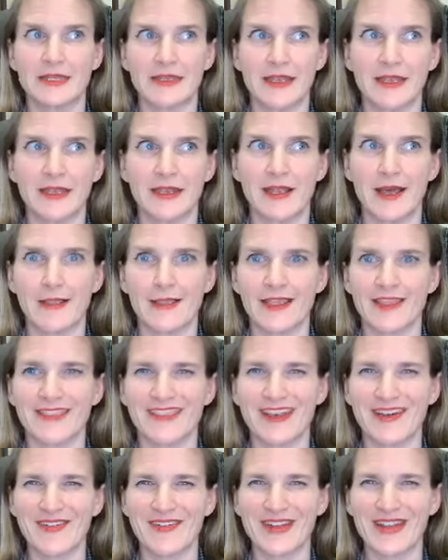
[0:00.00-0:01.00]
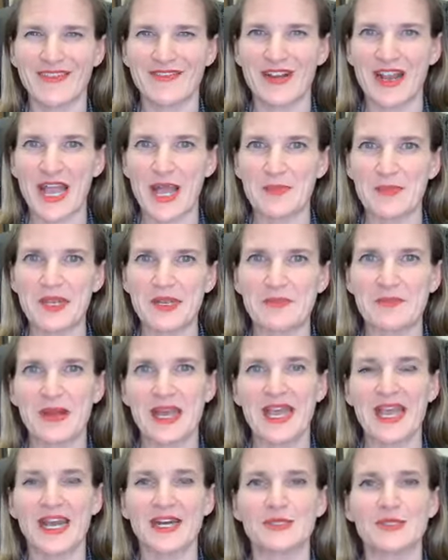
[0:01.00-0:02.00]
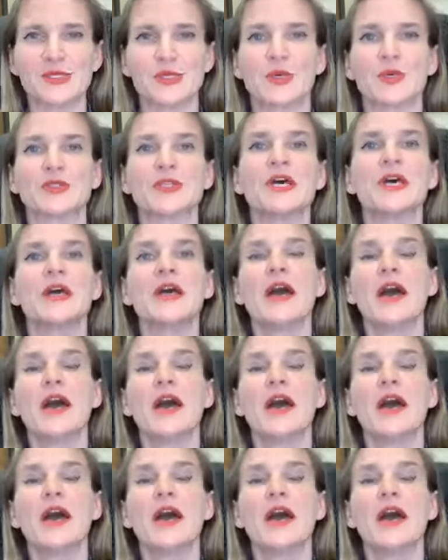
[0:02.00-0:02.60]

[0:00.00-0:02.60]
Again, not like that would ever happen in my household.